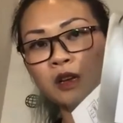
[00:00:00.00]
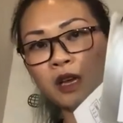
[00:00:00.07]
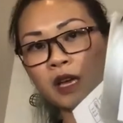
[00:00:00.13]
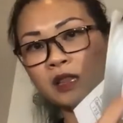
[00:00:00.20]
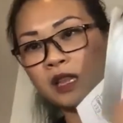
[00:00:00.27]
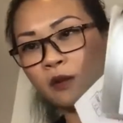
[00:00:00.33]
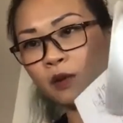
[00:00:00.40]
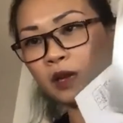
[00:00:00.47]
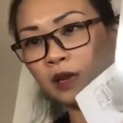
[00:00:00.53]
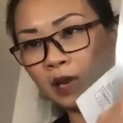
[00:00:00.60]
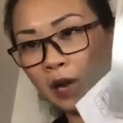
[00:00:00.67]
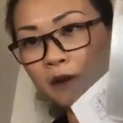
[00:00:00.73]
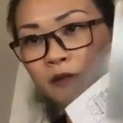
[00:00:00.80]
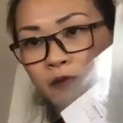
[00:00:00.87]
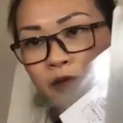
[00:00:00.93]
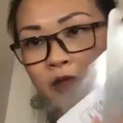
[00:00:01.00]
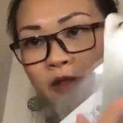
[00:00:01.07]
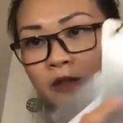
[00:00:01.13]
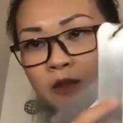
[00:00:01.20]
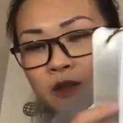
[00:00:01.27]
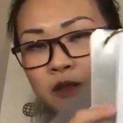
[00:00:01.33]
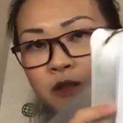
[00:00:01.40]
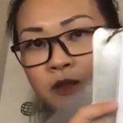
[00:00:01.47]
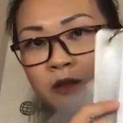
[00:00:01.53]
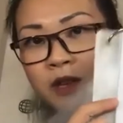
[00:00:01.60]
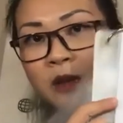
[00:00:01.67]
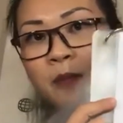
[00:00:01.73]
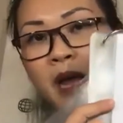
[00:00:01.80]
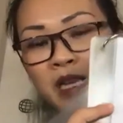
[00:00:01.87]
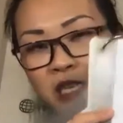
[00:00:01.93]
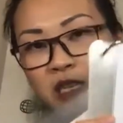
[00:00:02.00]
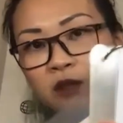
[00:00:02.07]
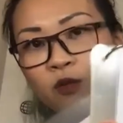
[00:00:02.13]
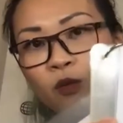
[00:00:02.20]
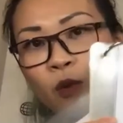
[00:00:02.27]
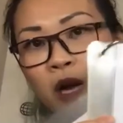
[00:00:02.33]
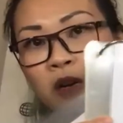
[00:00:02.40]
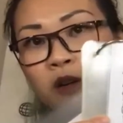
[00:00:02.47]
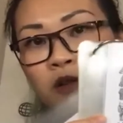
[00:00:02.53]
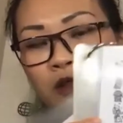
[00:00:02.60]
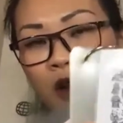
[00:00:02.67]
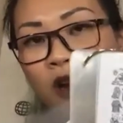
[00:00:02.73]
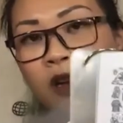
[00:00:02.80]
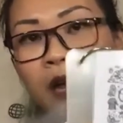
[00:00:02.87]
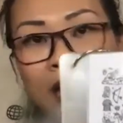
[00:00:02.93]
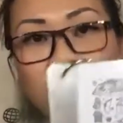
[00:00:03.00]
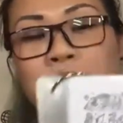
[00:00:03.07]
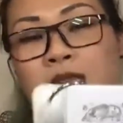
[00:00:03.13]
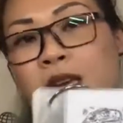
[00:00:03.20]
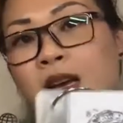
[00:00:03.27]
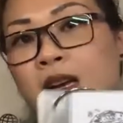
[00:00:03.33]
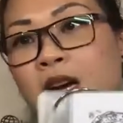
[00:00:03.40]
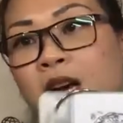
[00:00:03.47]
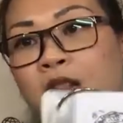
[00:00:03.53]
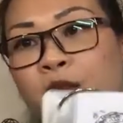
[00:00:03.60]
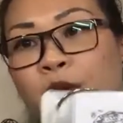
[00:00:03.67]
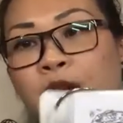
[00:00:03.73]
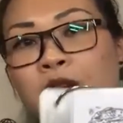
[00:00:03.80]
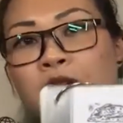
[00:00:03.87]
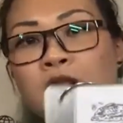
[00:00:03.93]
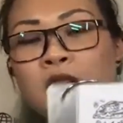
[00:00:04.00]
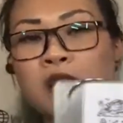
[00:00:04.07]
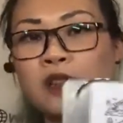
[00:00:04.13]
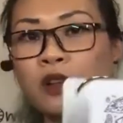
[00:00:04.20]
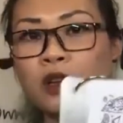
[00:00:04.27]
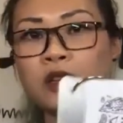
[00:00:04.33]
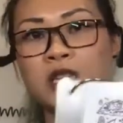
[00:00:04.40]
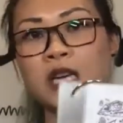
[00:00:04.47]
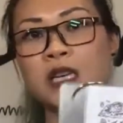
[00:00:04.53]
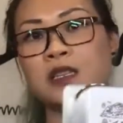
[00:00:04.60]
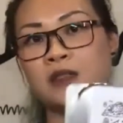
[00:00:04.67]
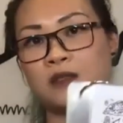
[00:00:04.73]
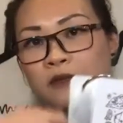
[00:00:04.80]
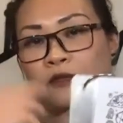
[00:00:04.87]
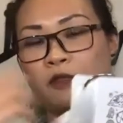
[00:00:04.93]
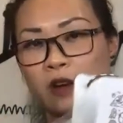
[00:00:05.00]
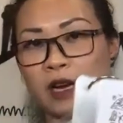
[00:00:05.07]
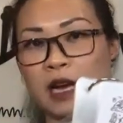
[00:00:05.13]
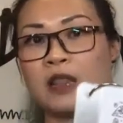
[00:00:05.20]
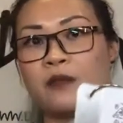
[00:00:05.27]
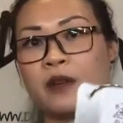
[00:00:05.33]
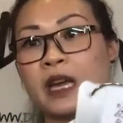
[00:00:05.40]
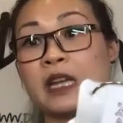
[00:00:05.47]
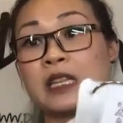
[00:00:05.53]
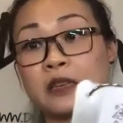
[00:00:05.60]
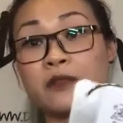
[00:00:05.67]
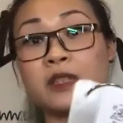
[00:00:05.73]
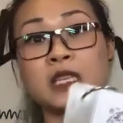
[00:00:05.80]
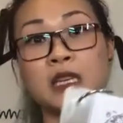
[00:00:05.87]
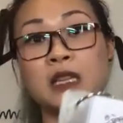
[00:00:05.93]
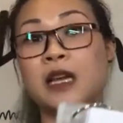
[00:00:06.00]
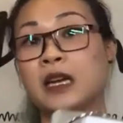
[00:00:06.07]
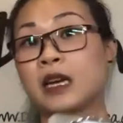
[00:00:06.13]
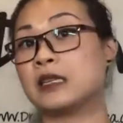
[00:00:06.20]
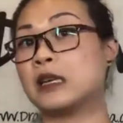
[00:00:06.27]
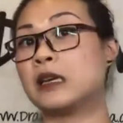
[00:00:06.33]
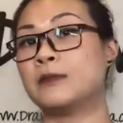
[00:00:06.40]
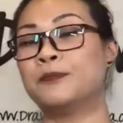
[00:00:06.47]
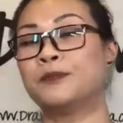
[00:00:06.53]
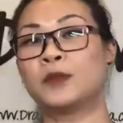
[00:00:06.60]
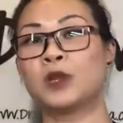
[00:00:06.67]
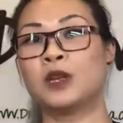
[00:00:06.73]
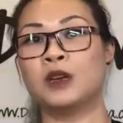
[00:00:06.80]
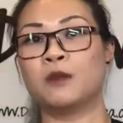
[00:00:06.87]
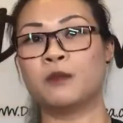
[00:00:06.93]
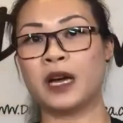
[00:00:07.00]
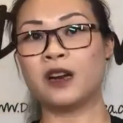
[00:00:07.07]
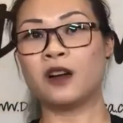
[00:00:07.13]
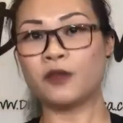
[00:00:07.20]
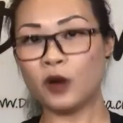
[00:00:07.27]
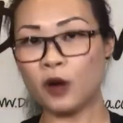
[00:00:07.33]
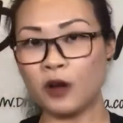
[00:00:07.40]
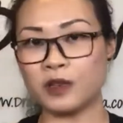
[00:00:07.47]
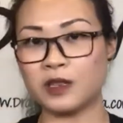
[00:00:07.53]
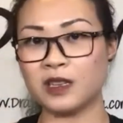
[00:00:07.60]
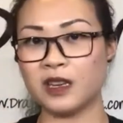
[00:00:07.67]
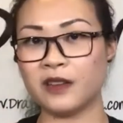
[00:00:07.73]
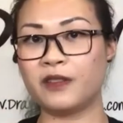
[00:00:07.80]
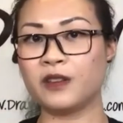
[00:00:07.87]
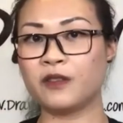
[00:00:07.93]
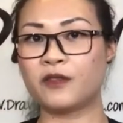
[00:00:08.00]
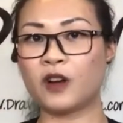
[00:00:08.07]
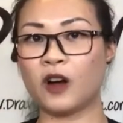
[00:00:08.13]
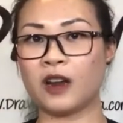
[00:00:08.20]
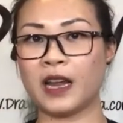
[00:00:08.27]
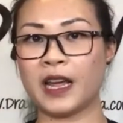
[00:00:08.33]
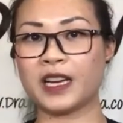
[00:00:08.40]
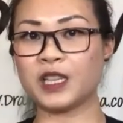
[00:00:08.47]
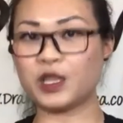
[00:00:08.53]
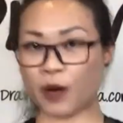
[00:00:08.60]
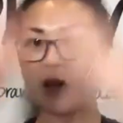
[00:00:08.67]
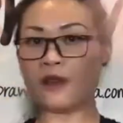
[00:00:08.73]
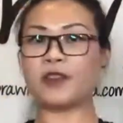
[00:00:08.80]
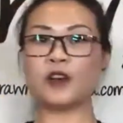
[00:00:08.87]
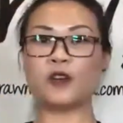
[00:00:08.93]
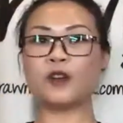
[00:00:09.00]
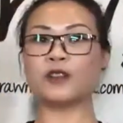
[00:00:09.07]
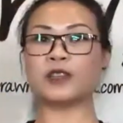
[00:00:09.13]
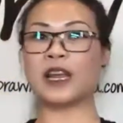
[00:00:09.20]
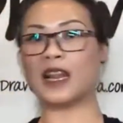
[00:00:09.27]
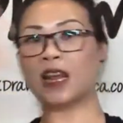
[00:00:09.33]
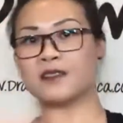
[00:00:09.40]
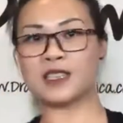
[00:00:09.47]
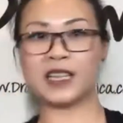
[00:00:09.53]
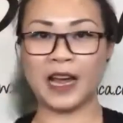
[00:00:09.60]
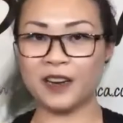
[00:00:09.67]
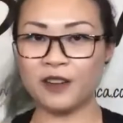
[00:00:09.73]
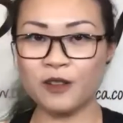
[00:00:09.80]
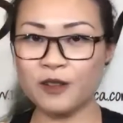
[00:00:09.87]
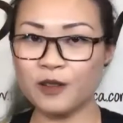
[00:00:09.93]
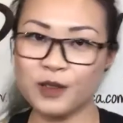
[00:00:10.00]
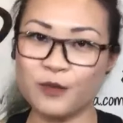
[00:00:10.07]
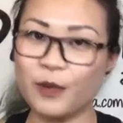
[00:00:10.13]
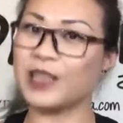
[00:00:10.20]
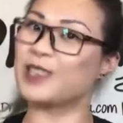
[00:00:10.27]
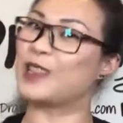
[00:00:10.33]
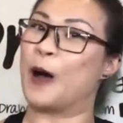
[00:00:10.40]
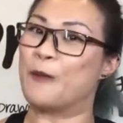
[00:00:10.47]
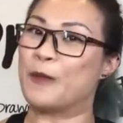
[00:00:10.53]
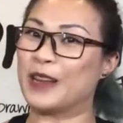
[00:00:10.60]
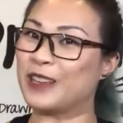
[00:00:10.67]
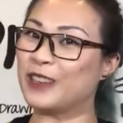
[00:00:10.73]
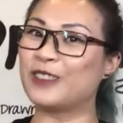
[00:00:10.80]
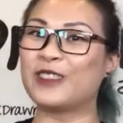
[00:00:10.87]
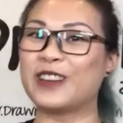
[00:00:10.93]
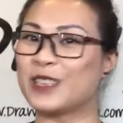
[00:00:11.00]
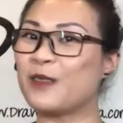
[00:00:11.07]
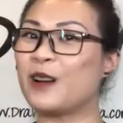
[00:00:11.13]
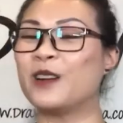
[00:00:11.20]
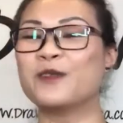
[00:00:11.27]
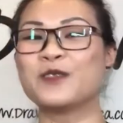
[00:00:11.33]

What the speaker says: And they would love to imagine what goes on as they are coloring, not just for coloring activity, like I said. But of course, if you've got like a 12-year-old that loves dinos, what's stopping you as well?